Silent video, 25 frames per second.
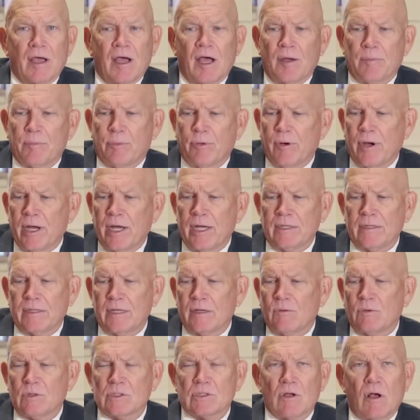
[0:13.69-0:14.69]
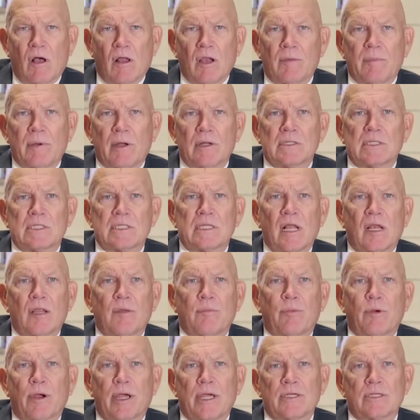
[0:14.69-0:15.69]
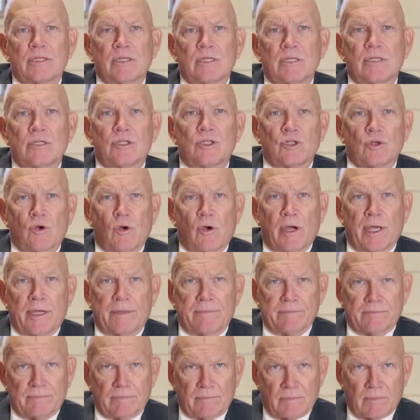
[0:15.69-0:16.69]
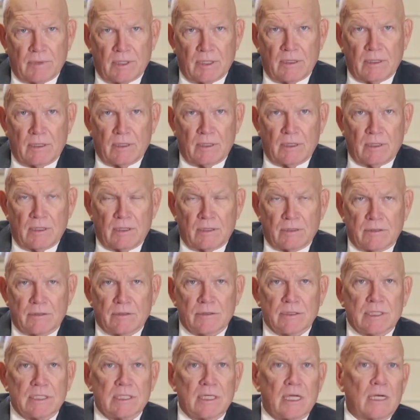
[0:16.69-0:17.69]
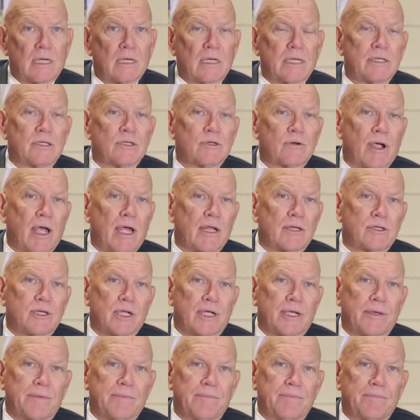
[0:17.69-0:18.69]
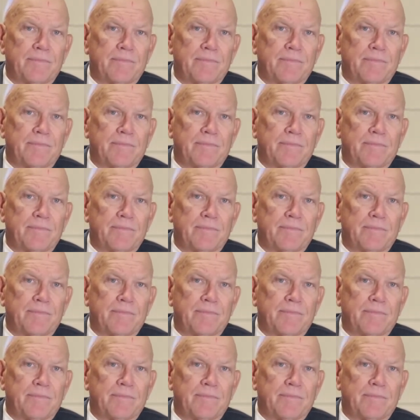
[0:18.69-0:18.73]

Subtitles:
A parade that was all about celebration and joy turned suddenly tragic.